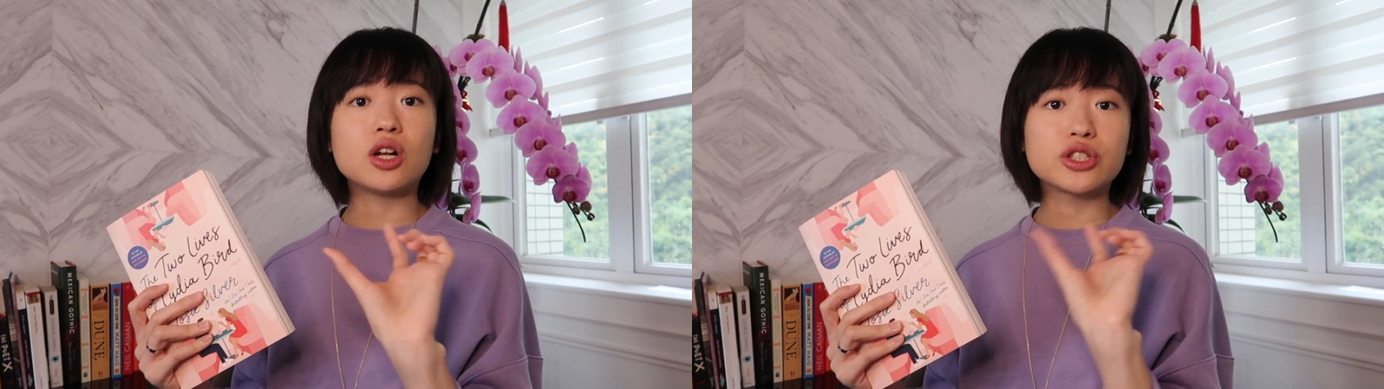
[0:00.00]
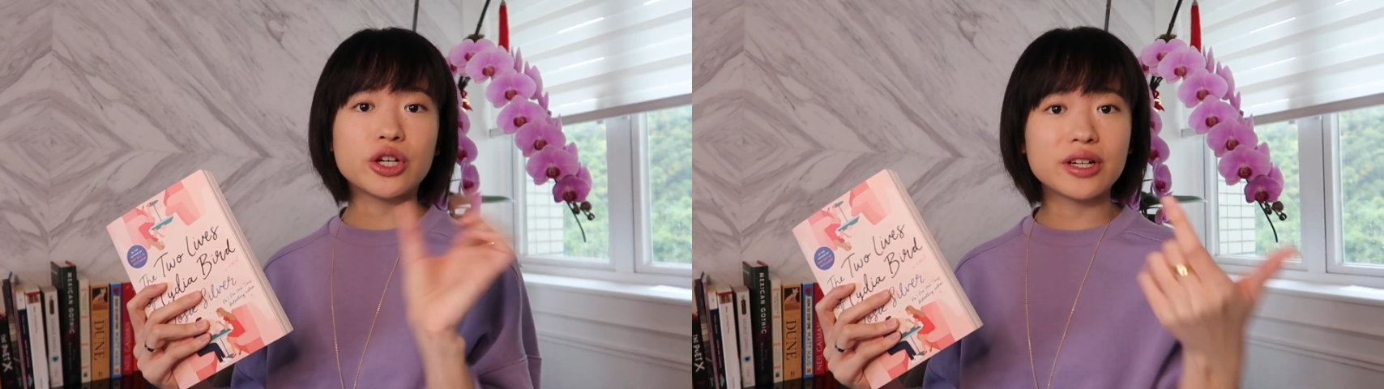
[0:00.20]

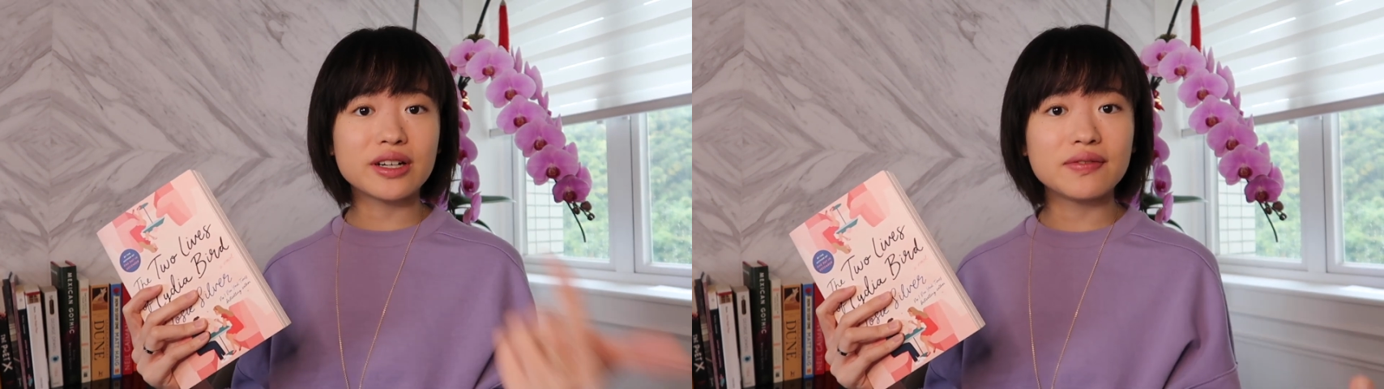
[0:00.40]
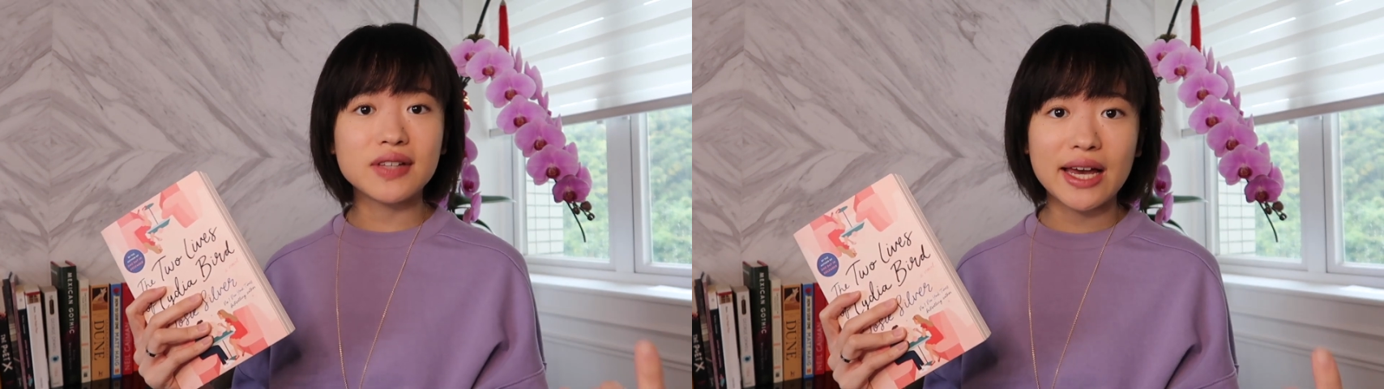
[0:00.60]

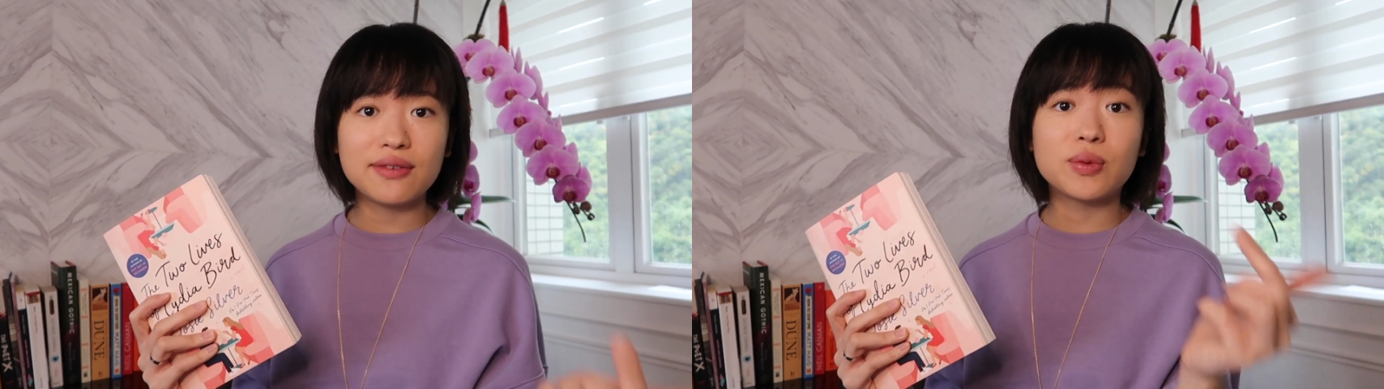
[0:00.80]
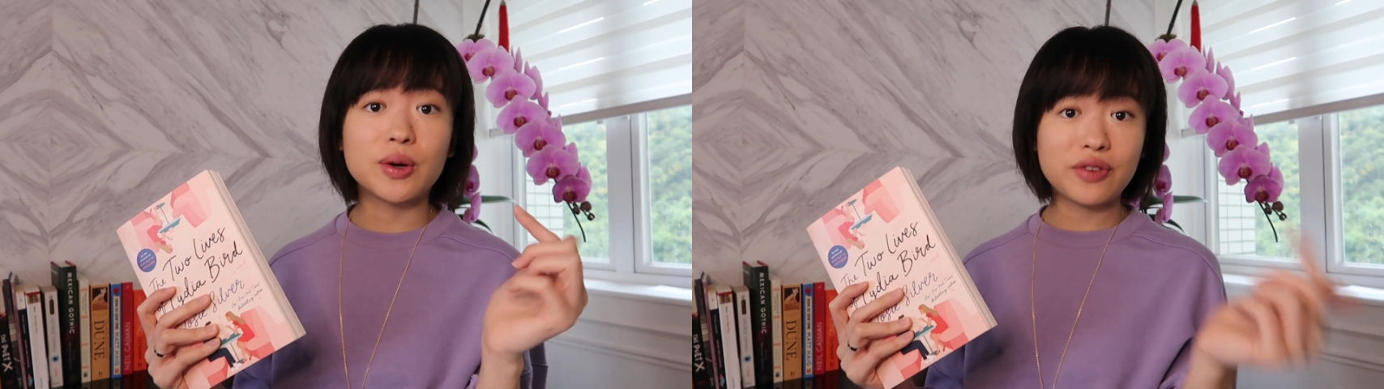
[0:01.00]
alternative
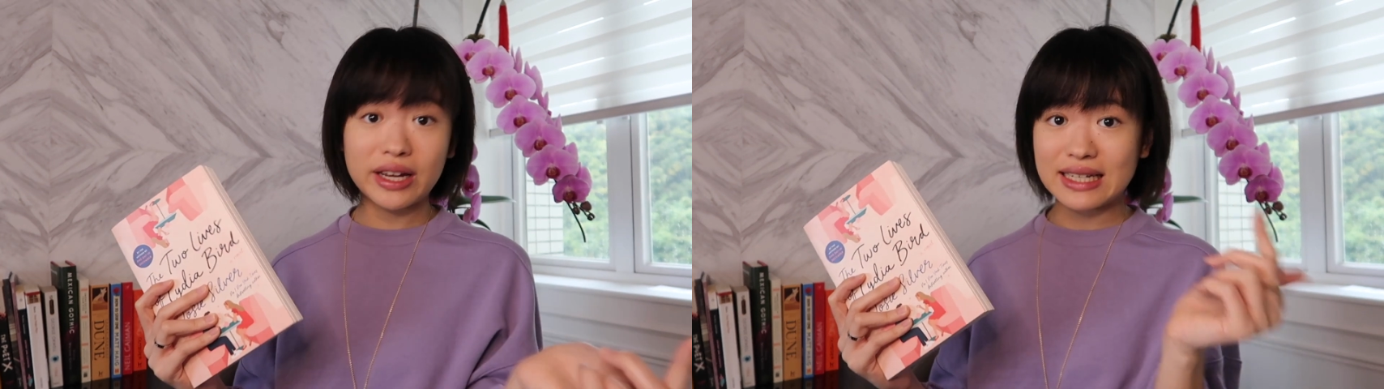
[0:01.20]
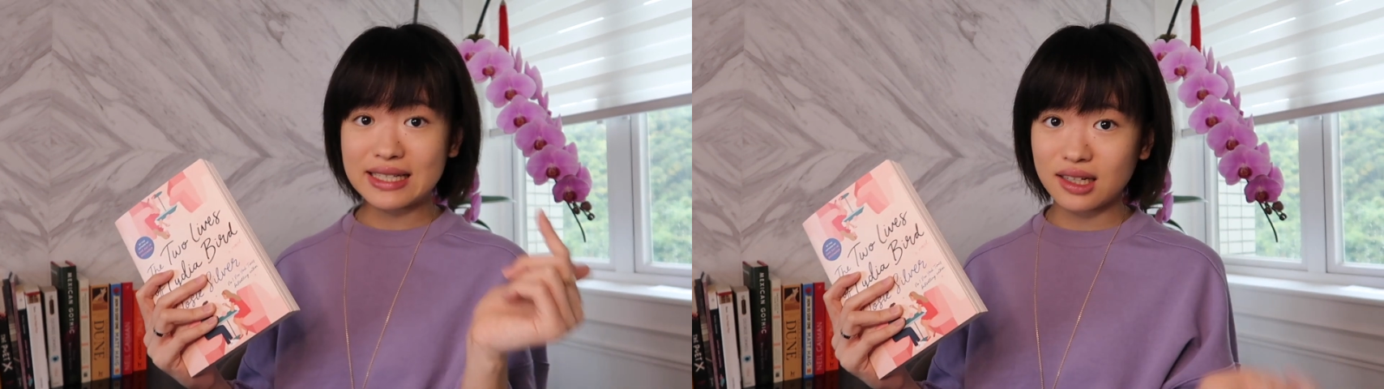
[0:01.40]
life where
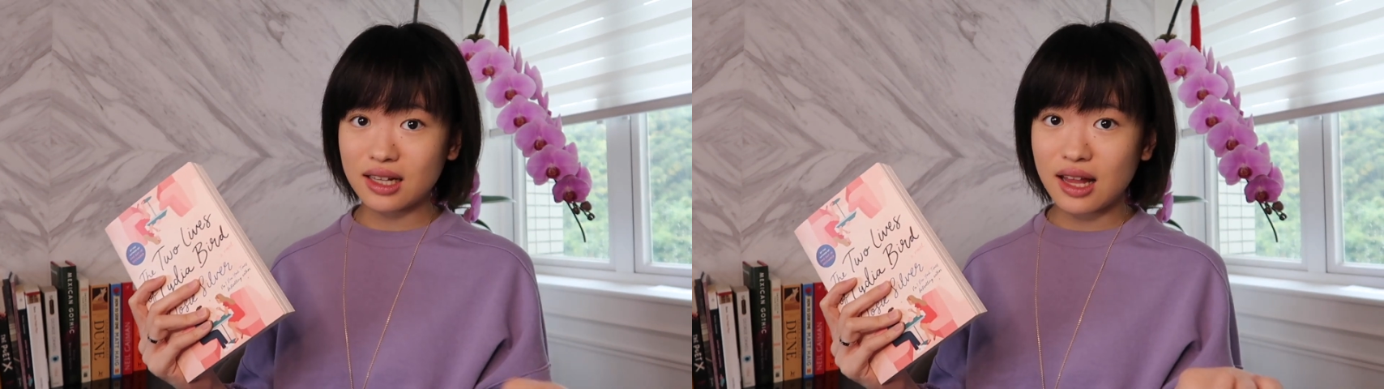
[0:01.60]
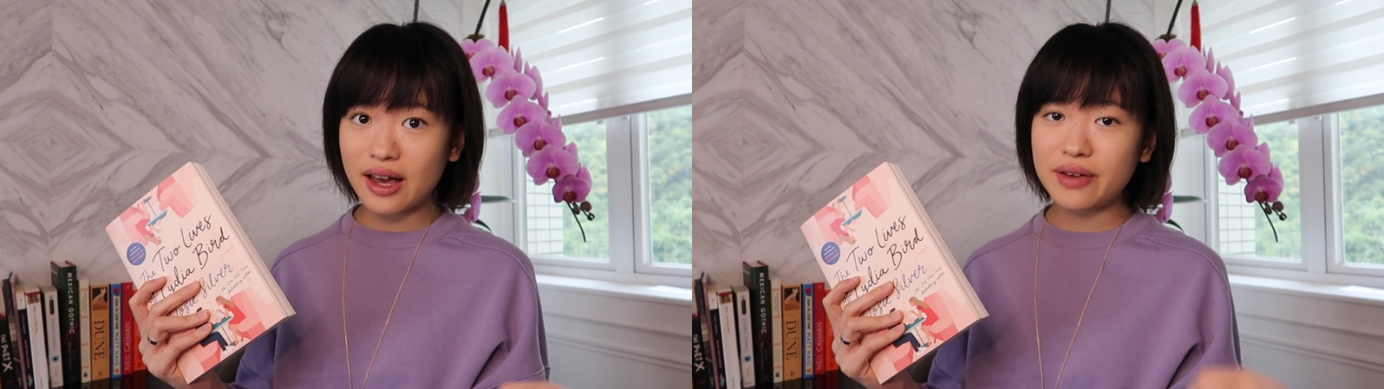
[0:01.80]
Freddie is still
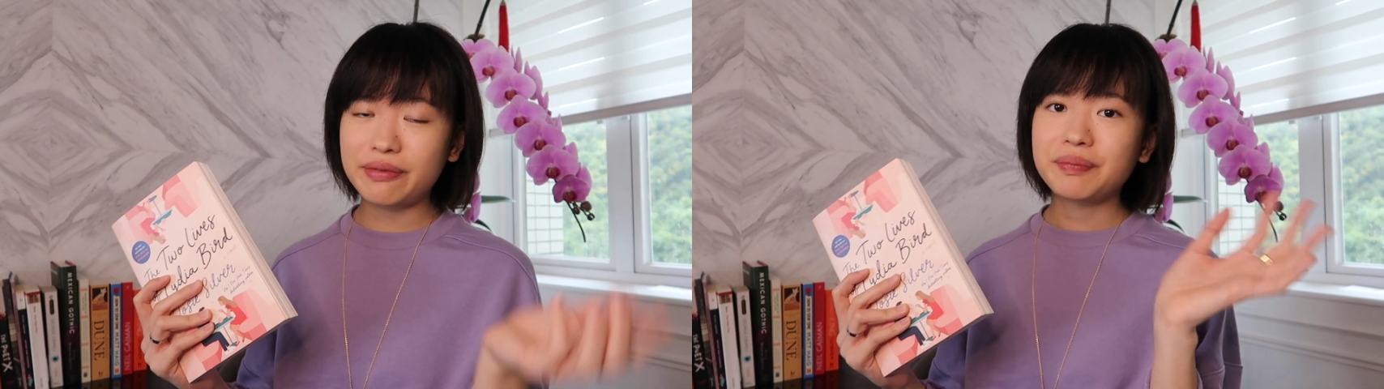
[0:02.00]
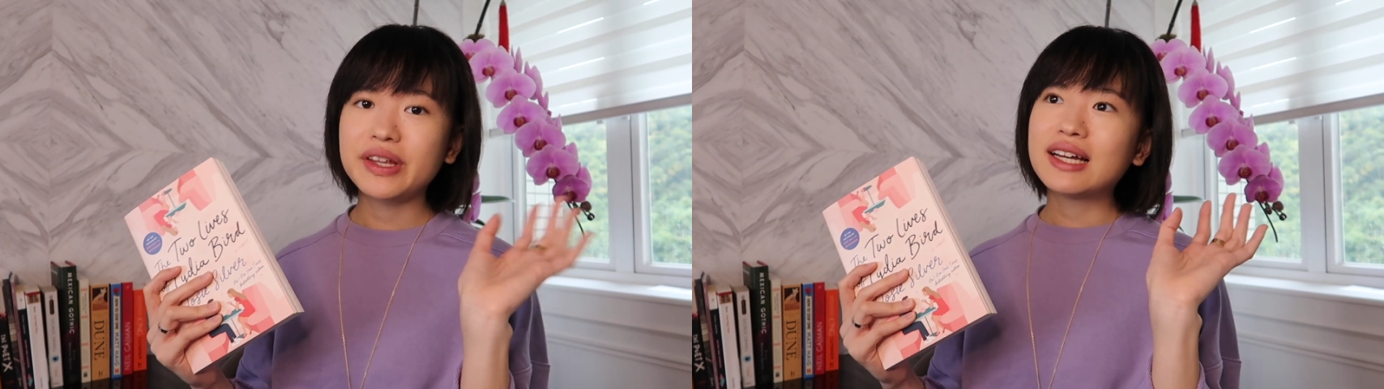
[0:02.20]
alive.